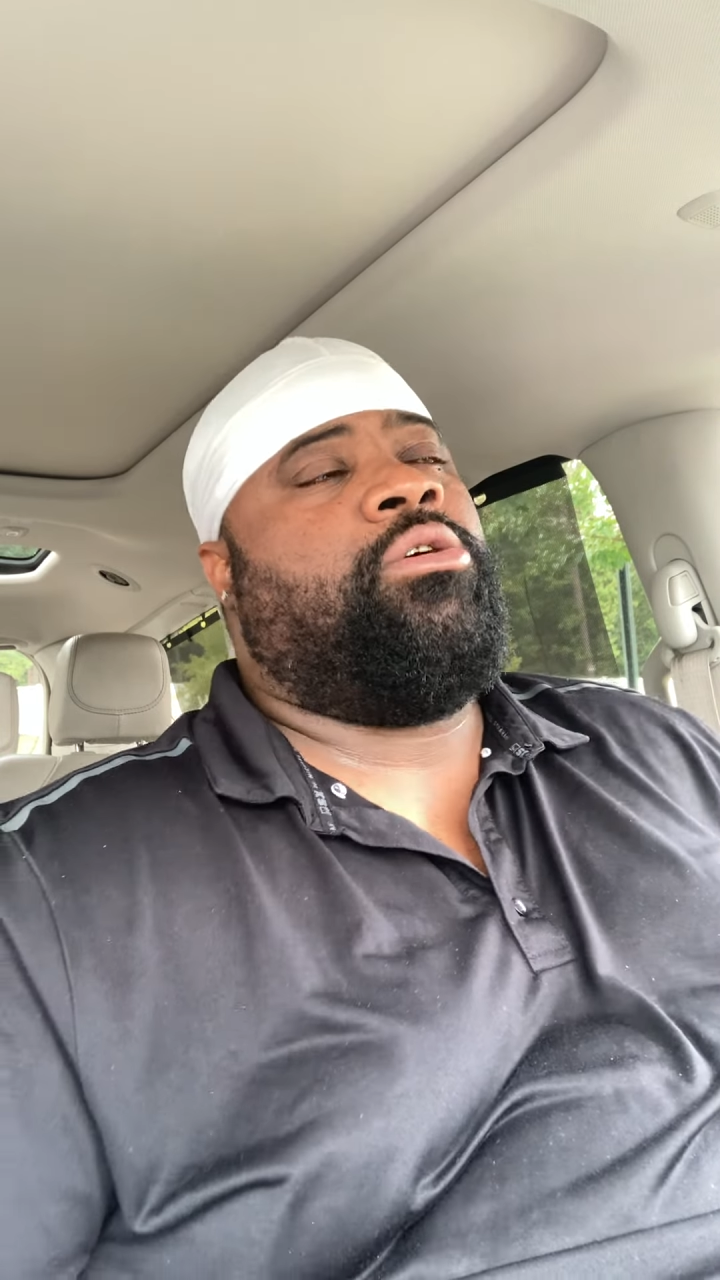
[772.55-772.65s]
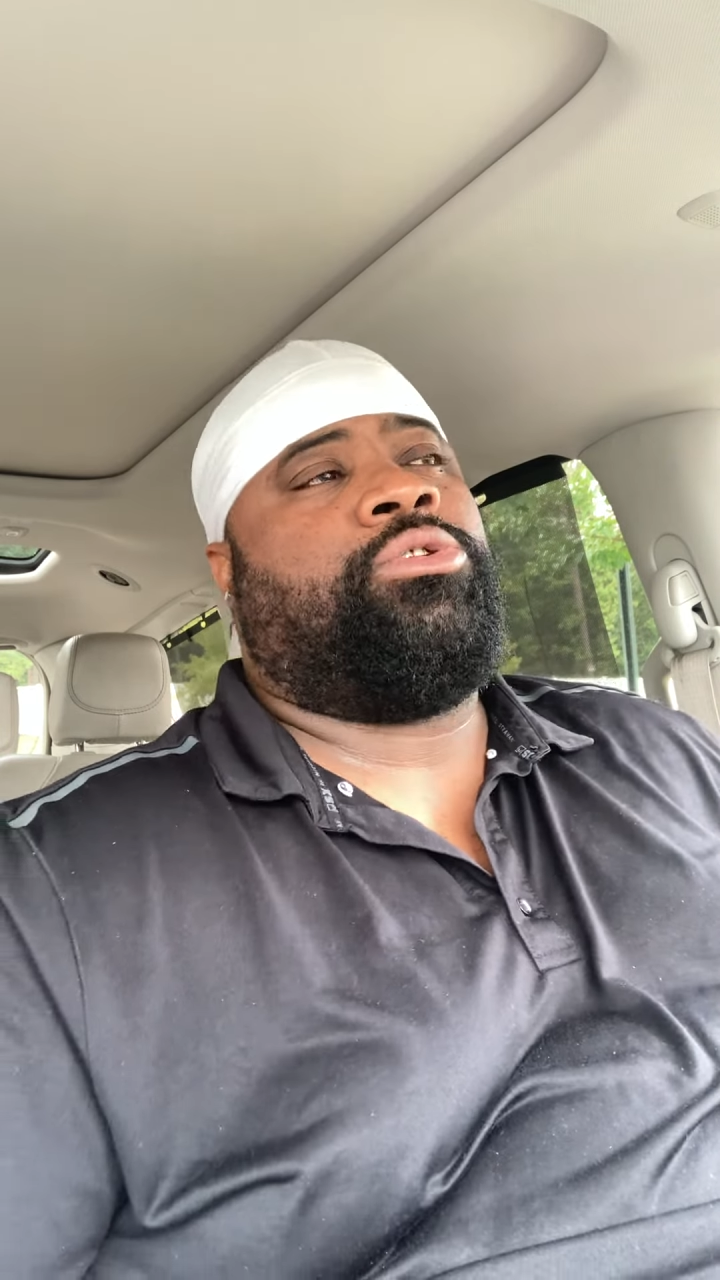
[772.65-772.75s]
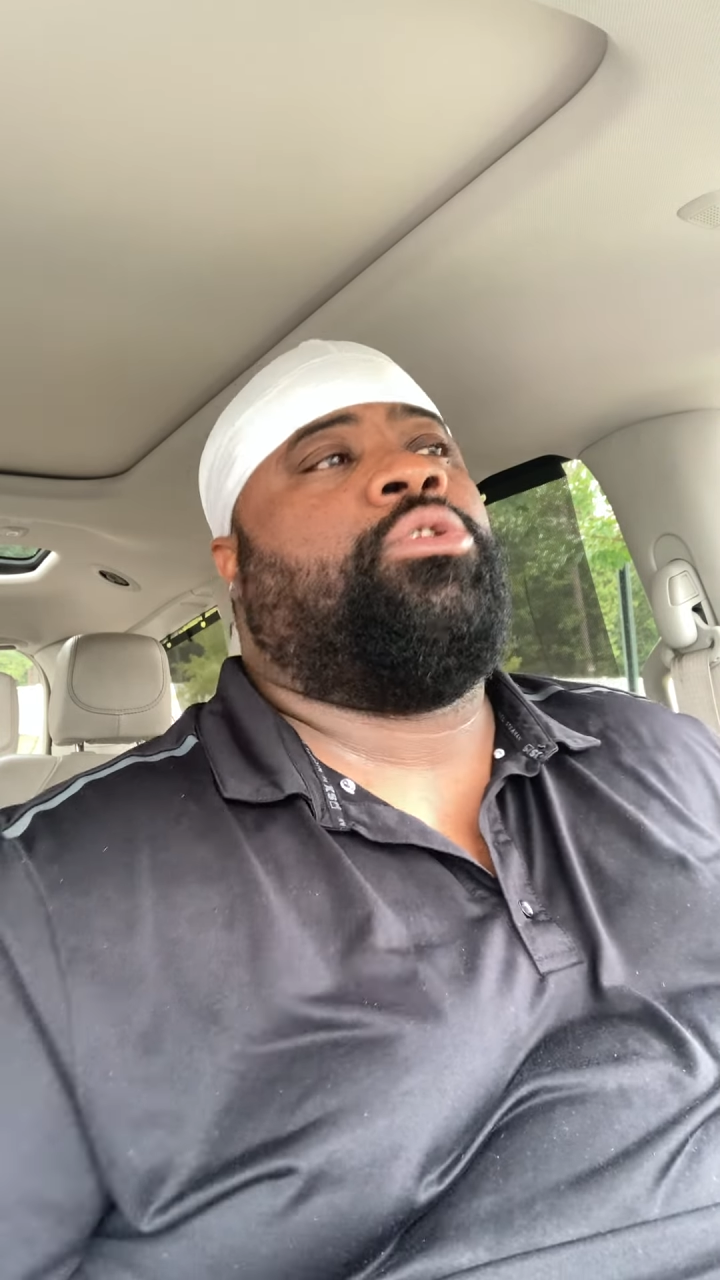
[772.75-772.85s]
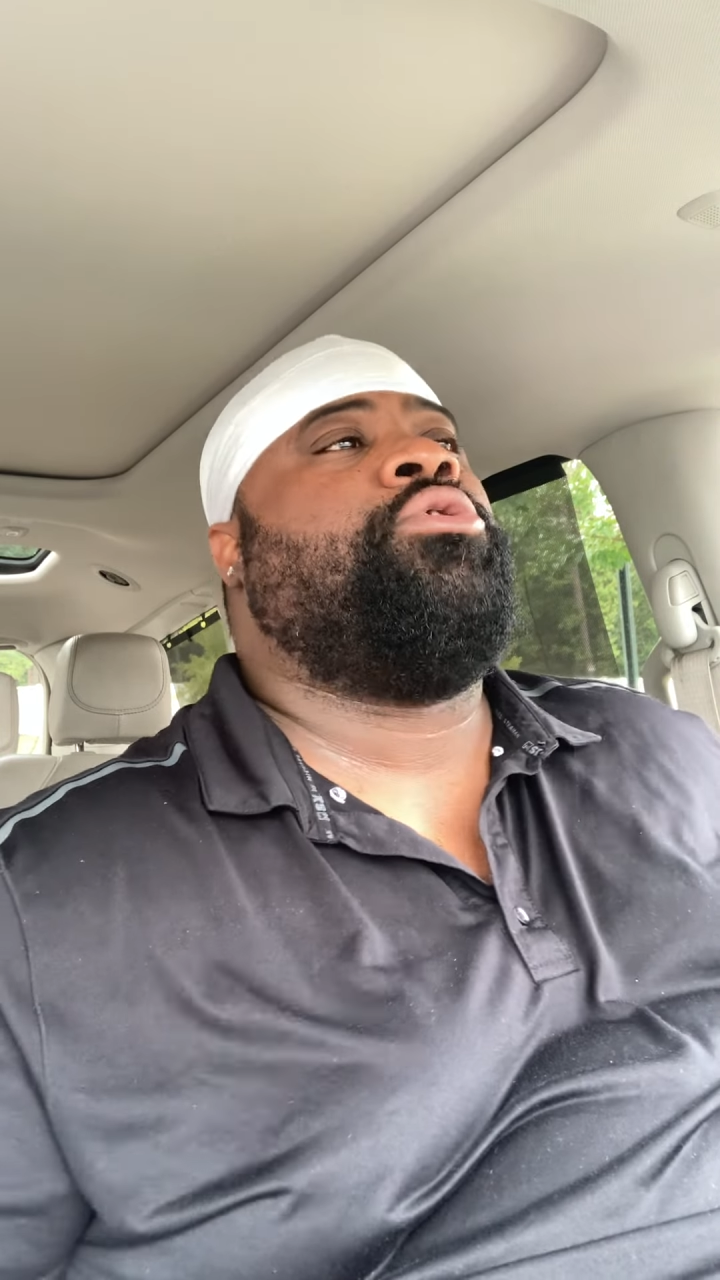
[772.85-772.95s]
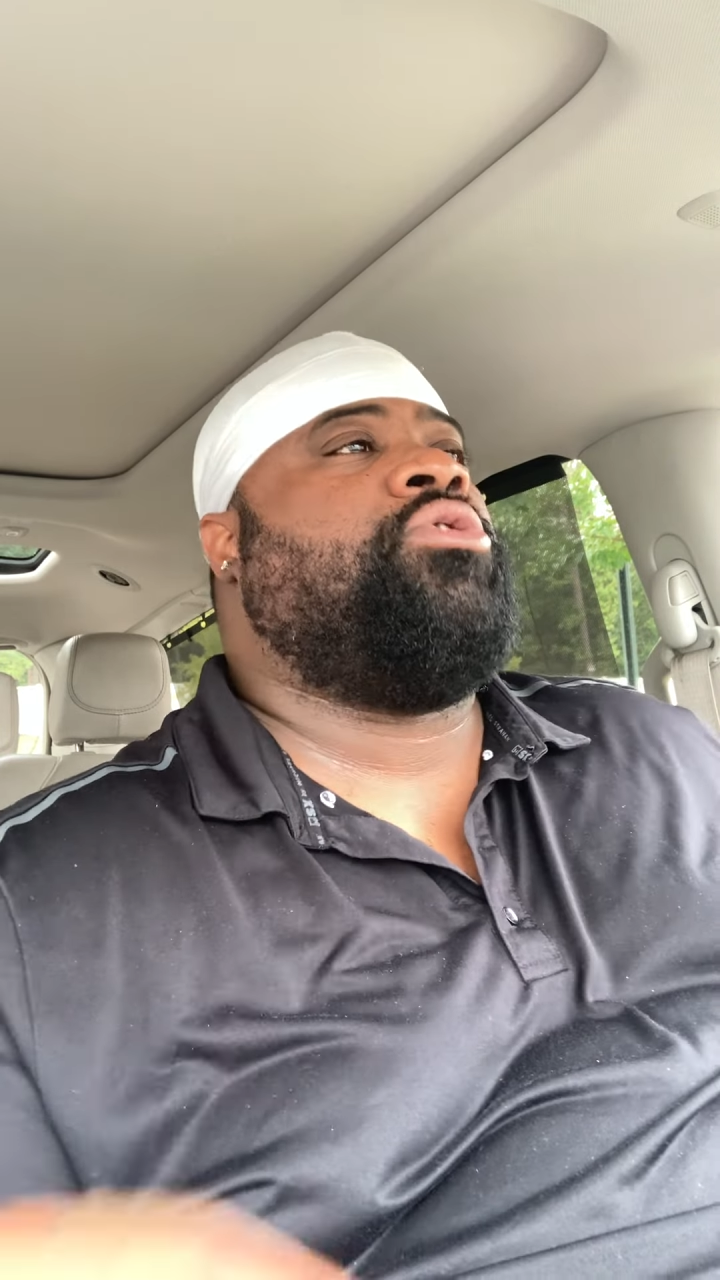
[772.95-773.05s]

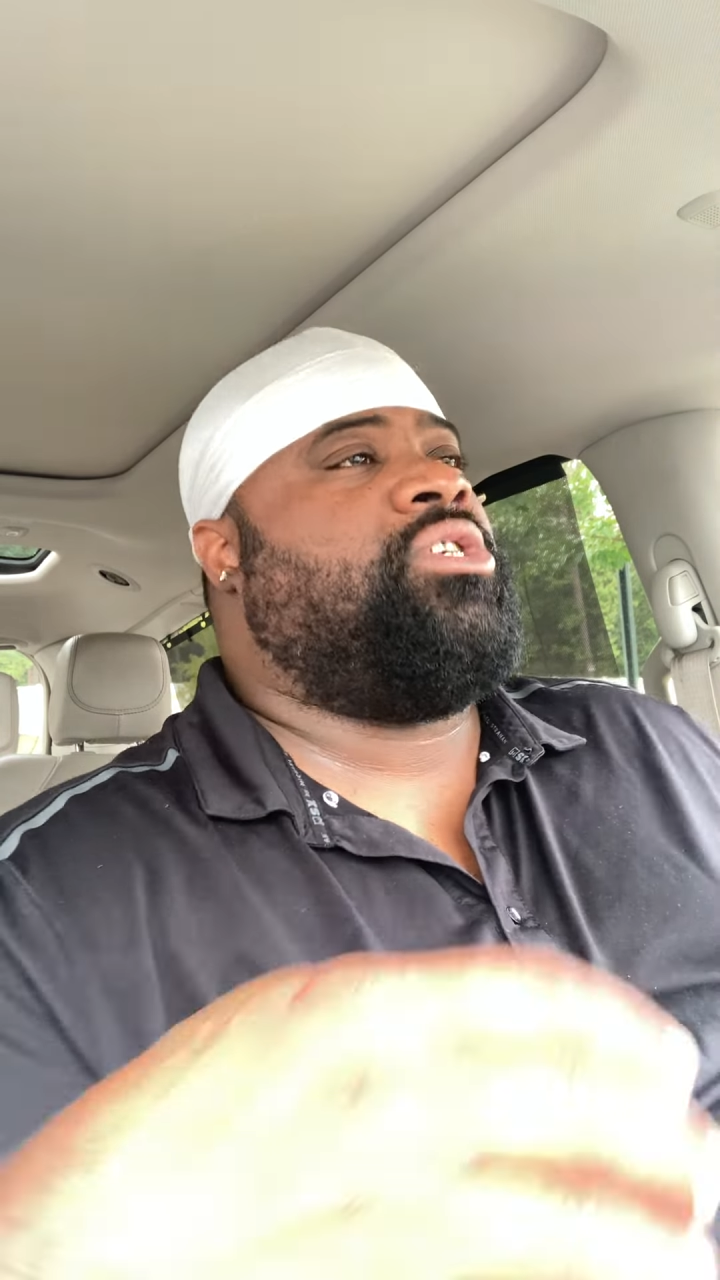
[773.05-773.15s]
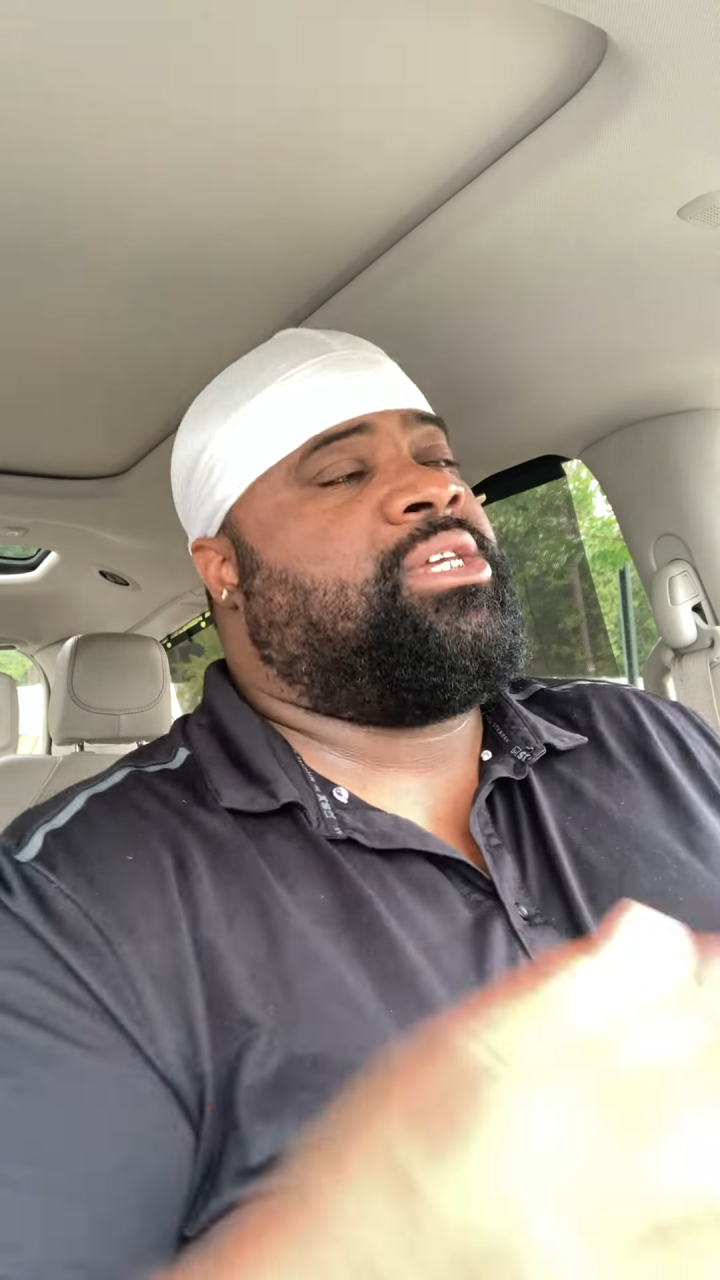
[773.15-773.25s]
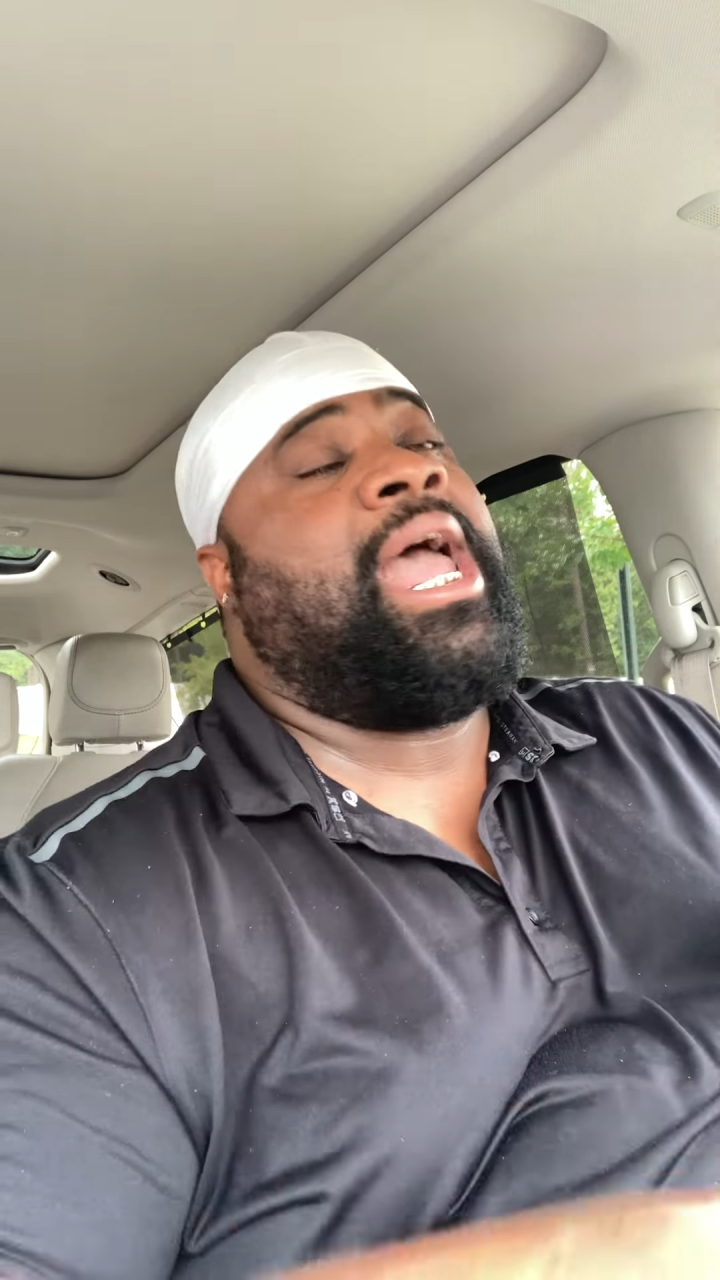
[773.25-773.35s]
so you just